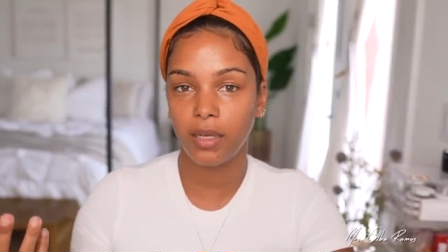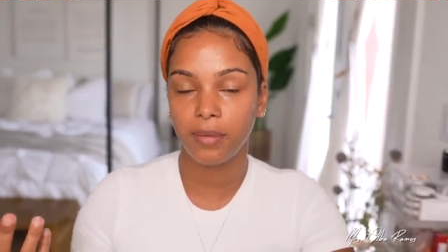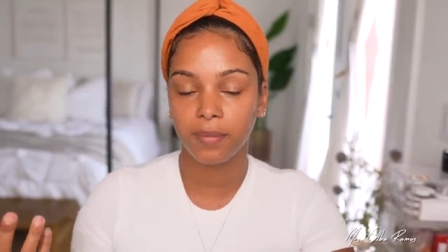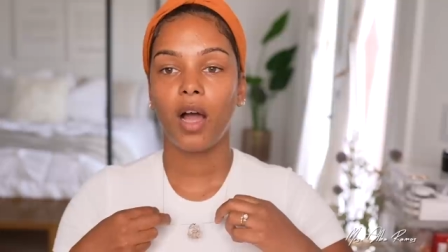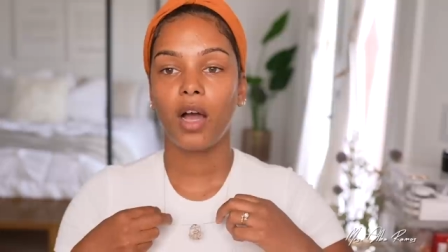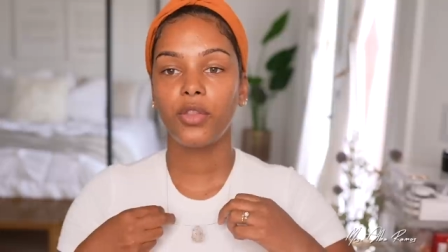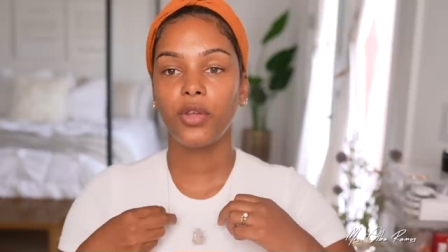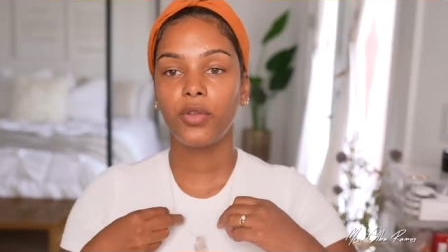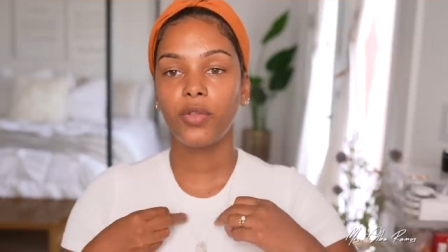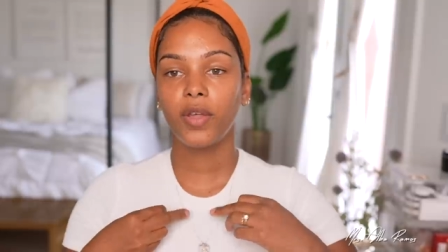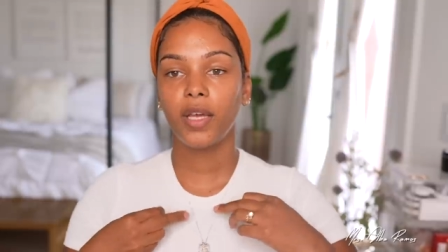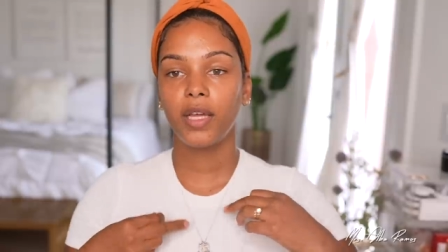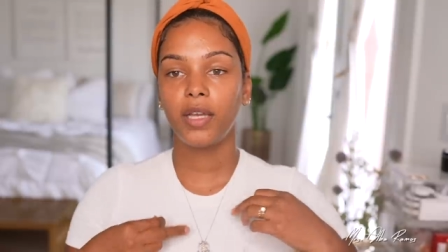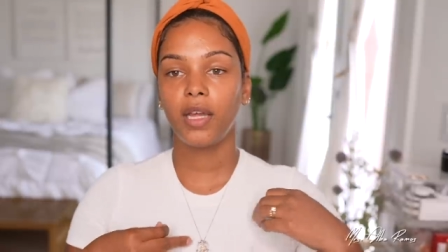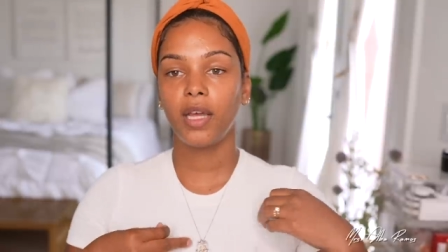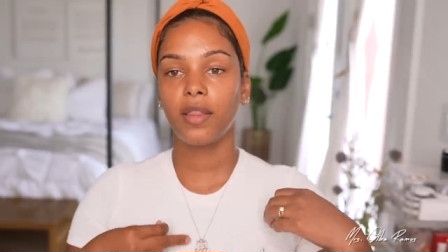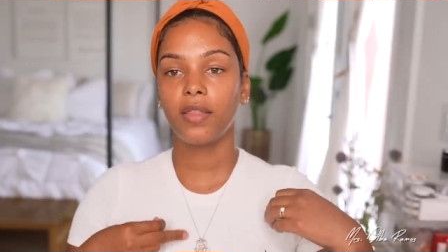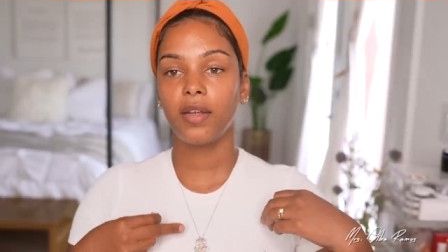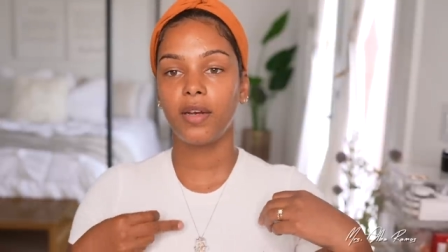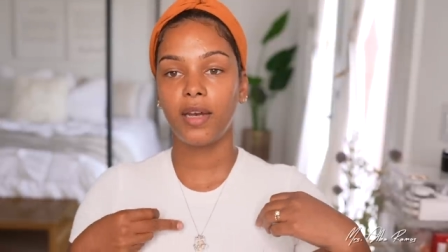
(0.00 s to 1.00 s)
Other
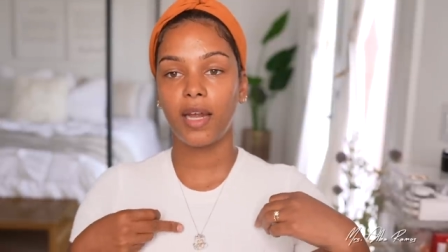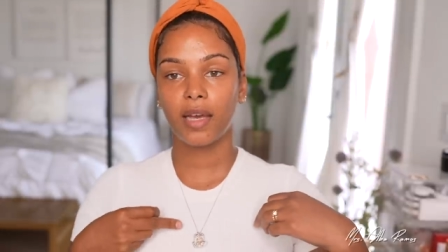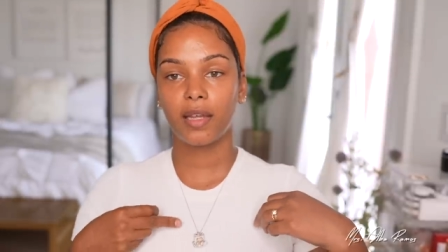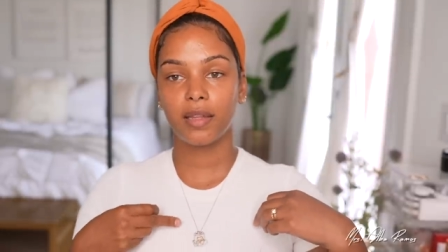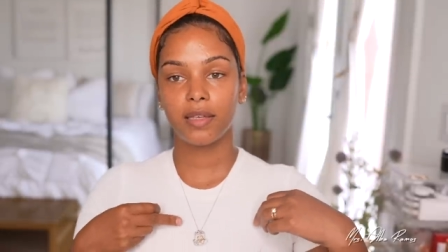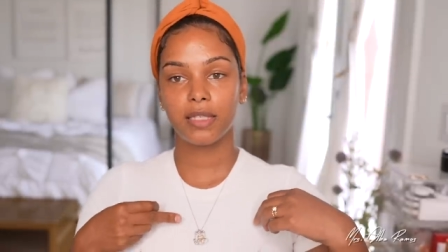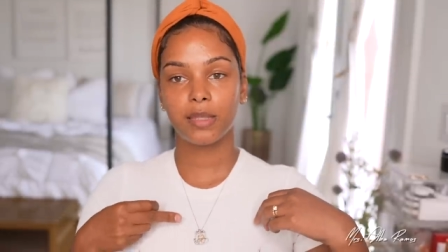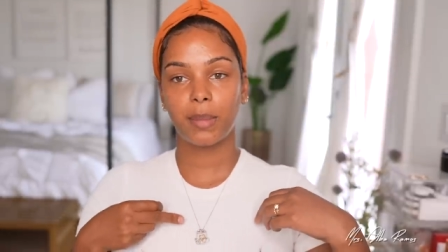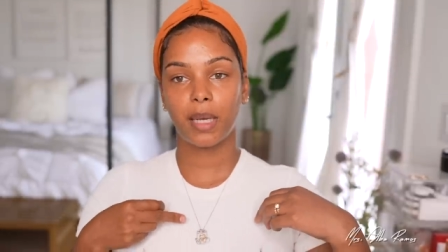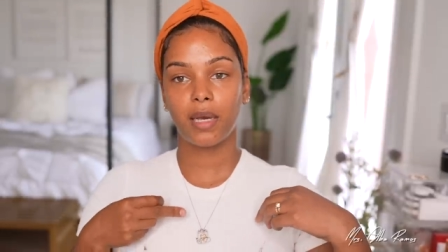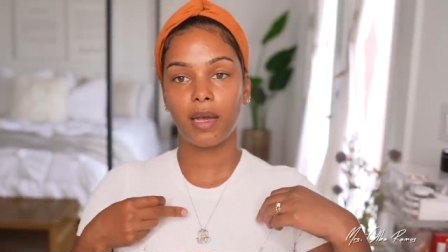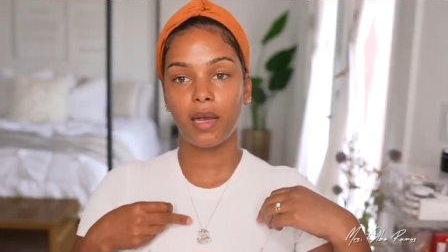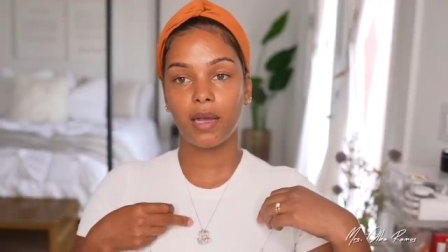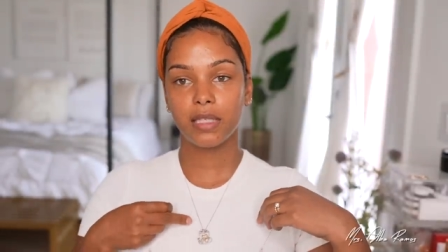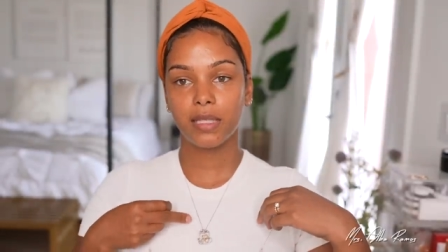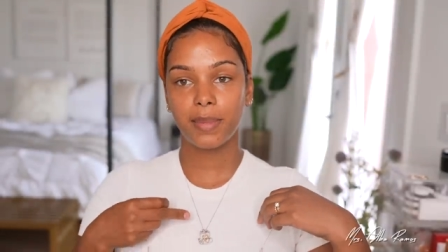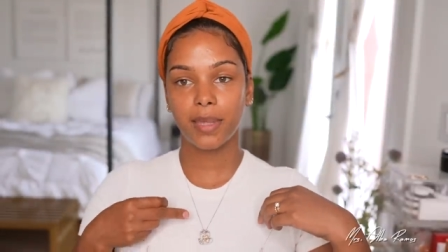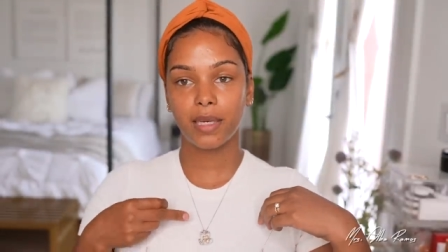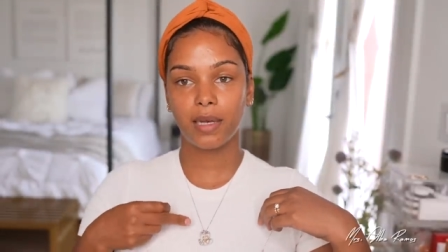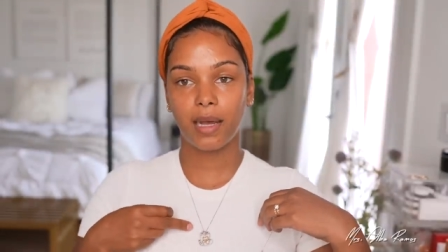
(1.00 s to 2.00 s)
than the necklace my
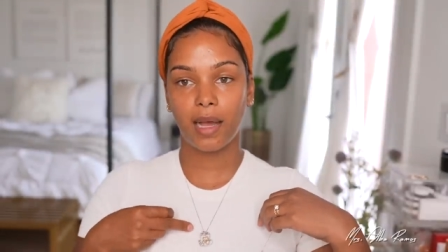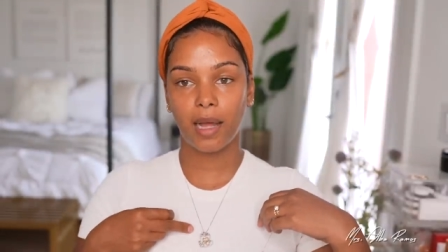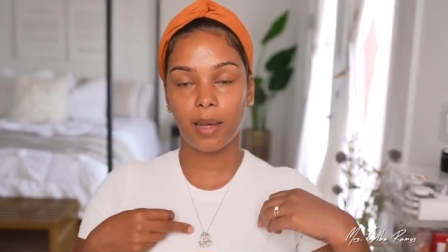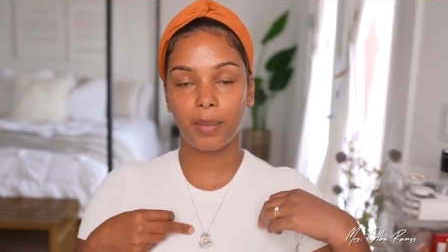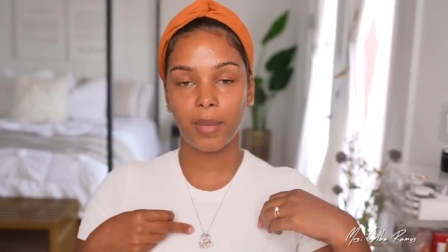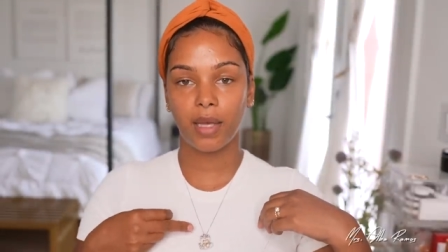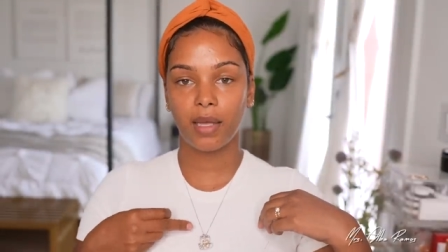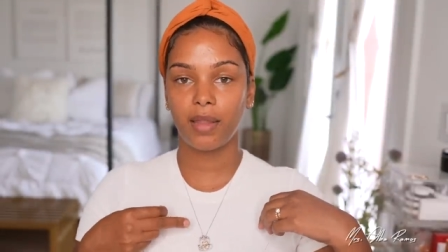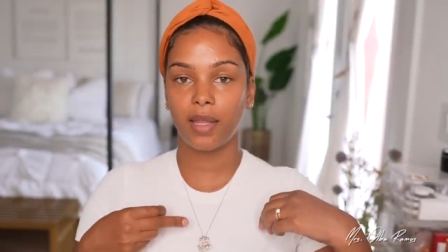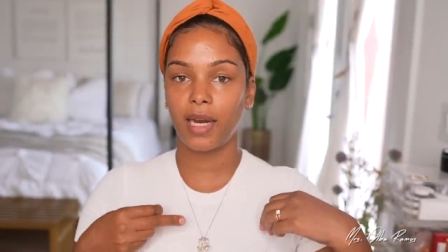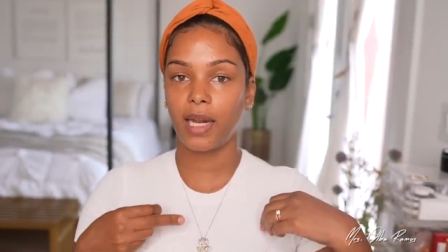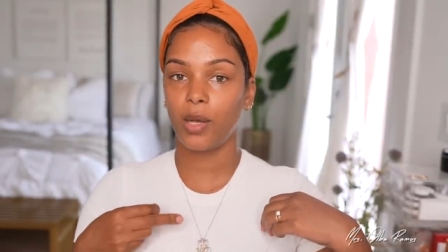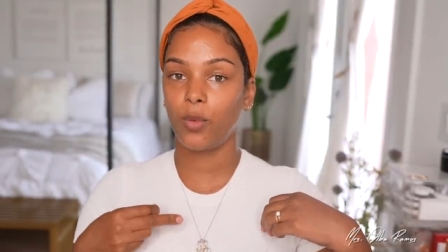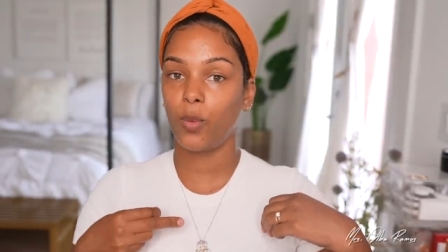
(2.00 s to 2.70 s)
husband got me that I